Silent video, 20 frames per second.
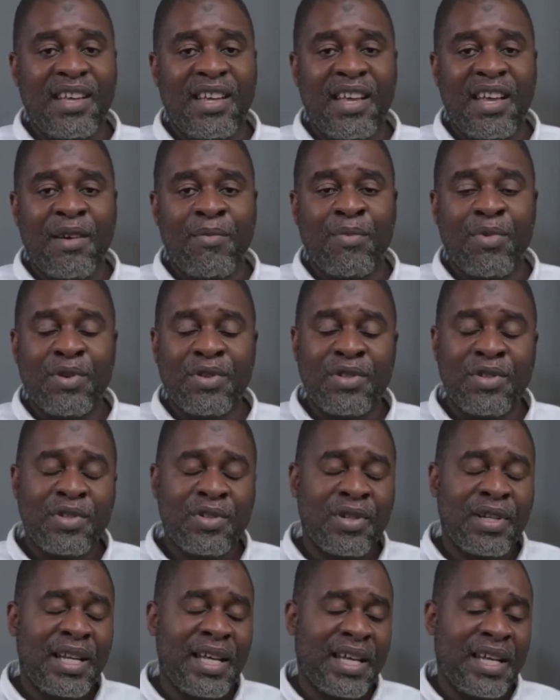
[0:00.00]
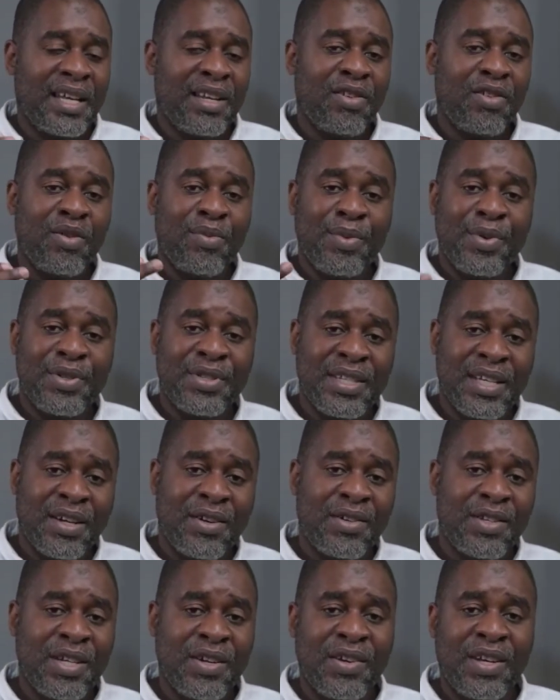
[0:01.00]
a position like a normal
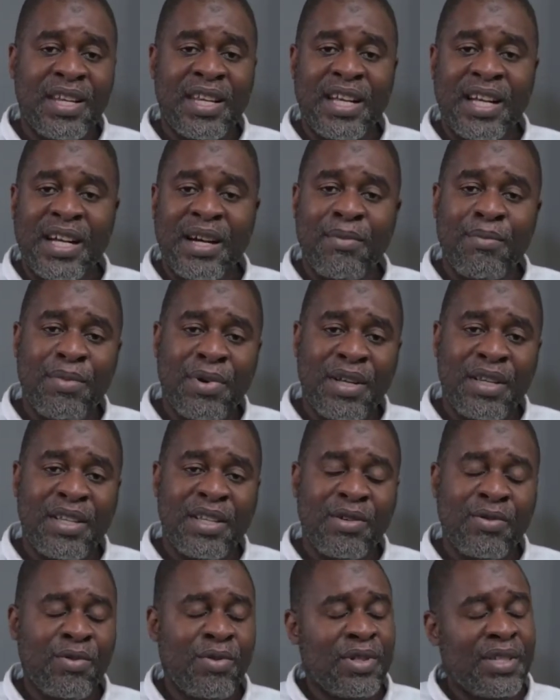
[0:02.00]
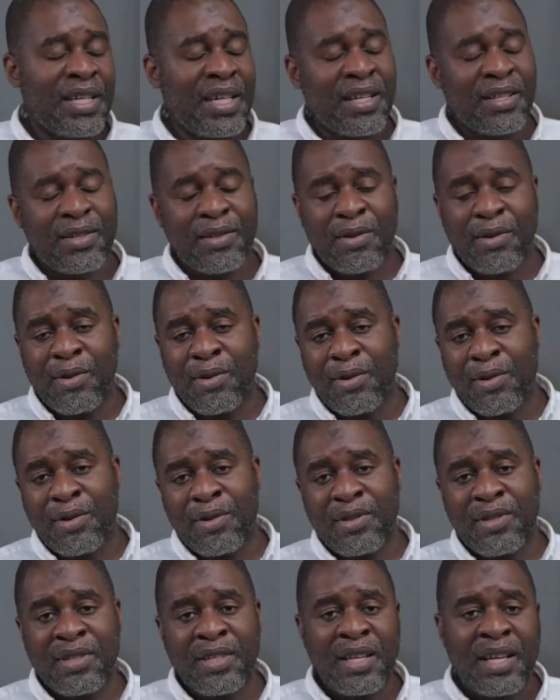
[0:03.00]
secretary in a company who takes
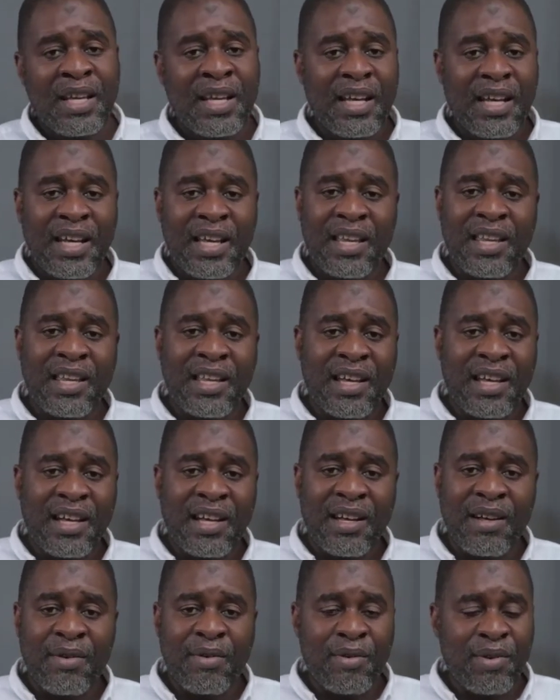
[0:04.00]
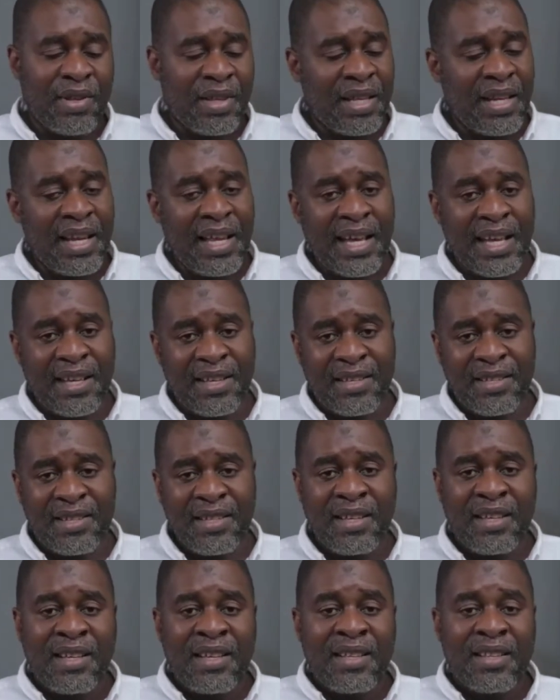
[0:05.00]
calls and the likes.
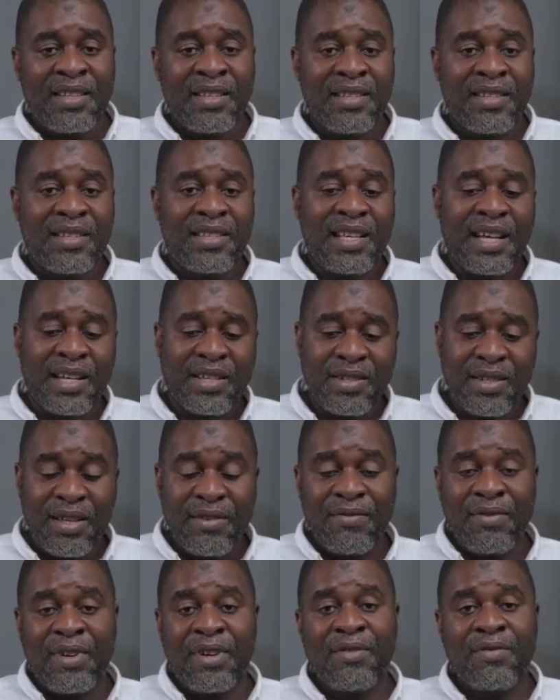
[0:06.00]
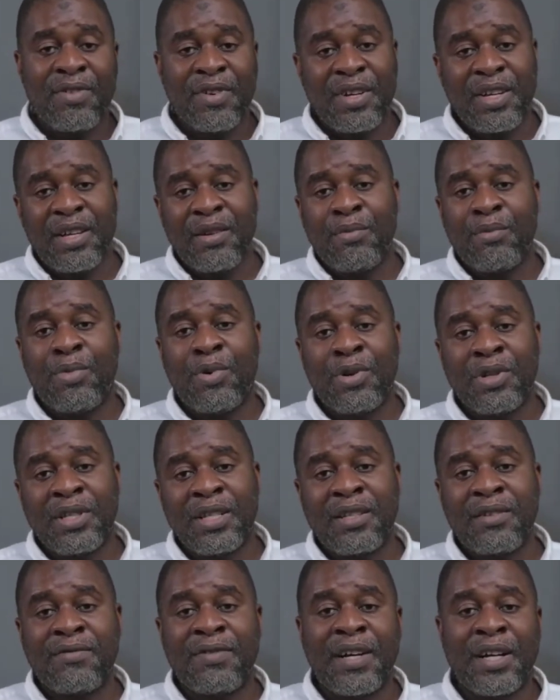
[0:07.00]
This is actually a very, very
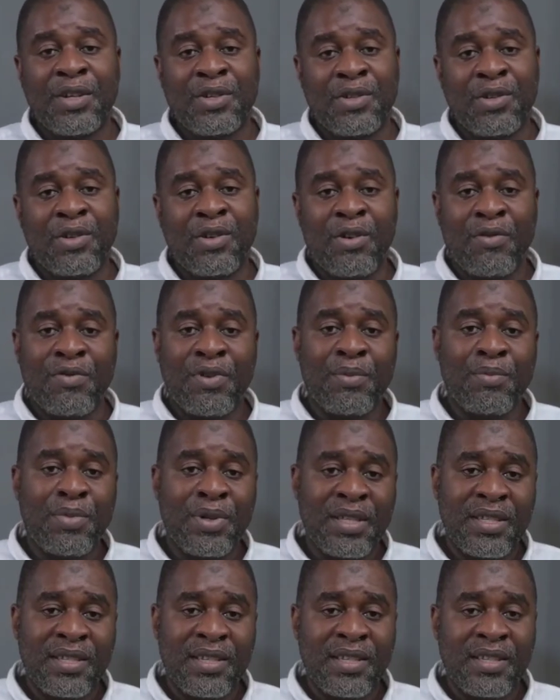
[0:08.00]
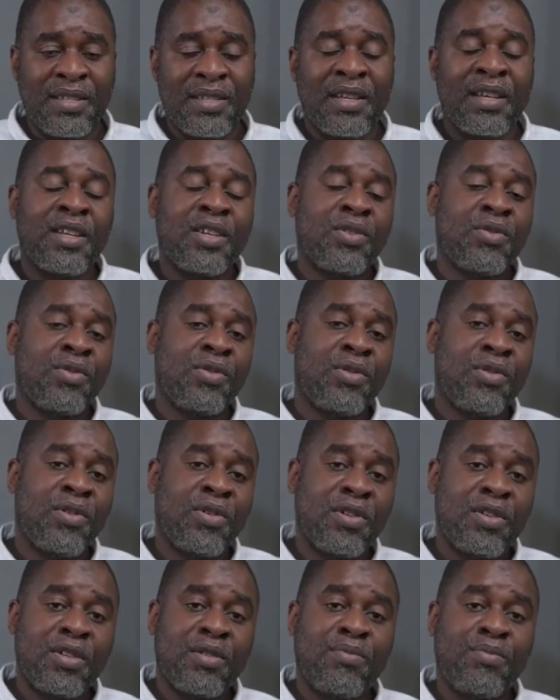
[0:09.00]
important function of a business. Do
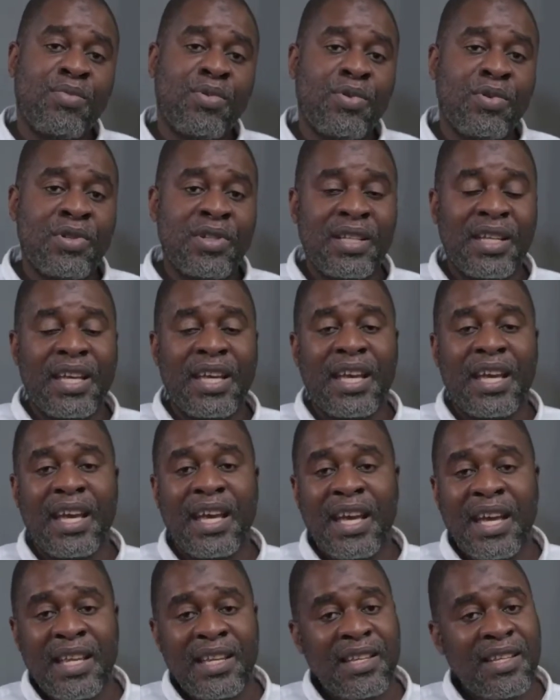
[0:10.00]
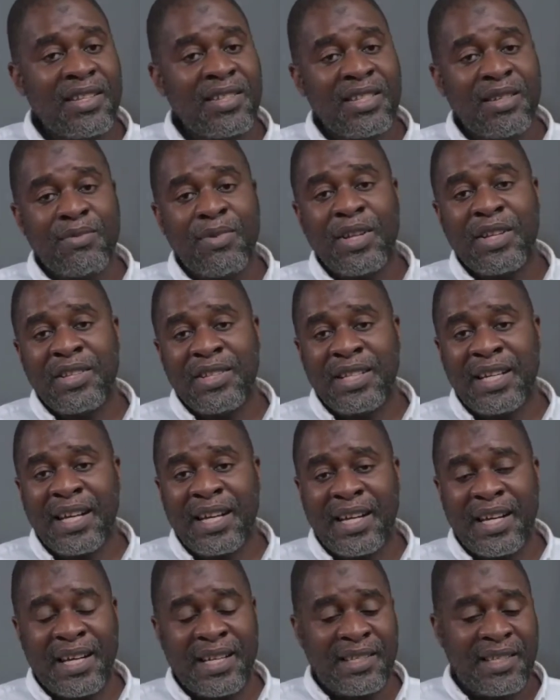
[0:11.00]
not put any Jim and
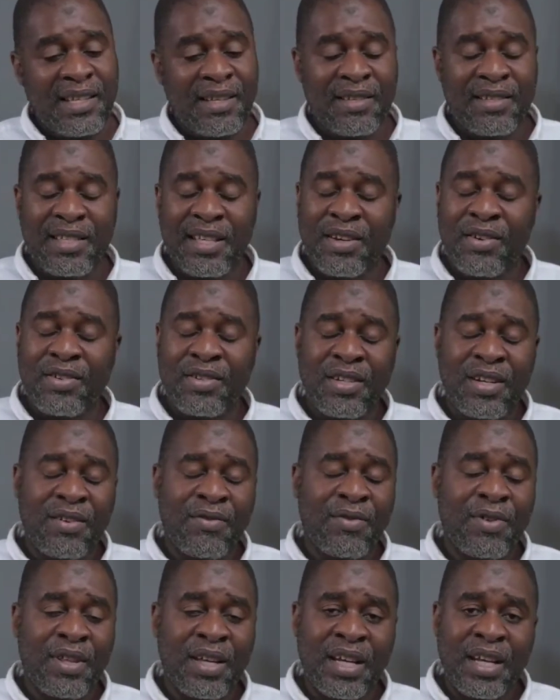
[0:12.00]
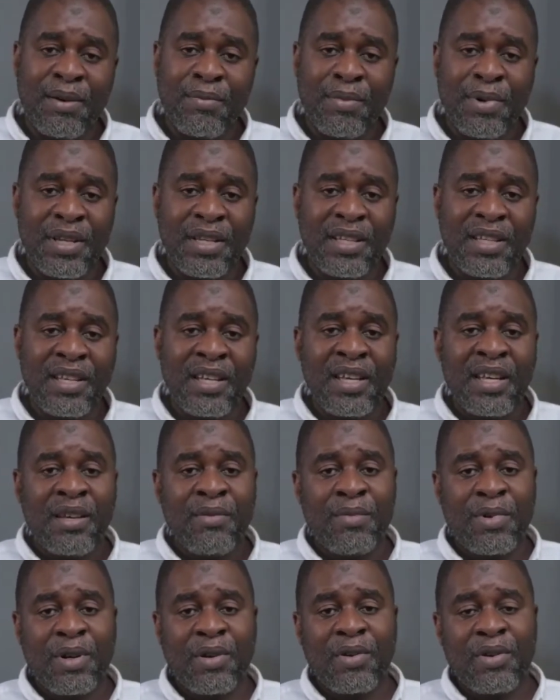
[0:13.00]
Jack as a secretary for the company,
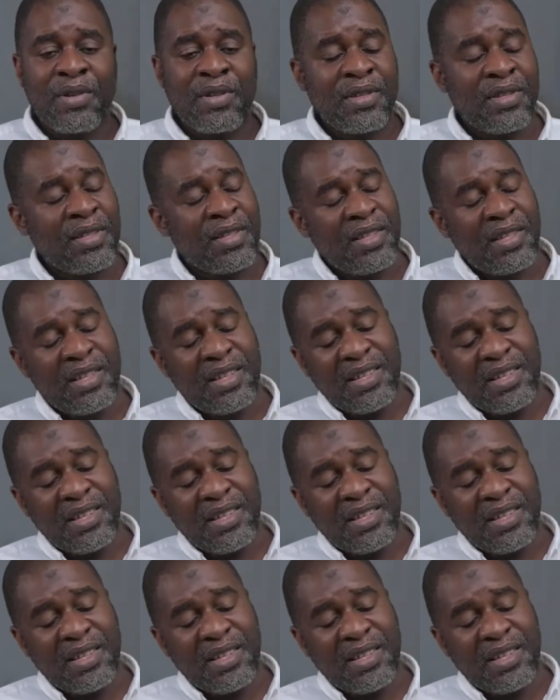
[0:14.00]
because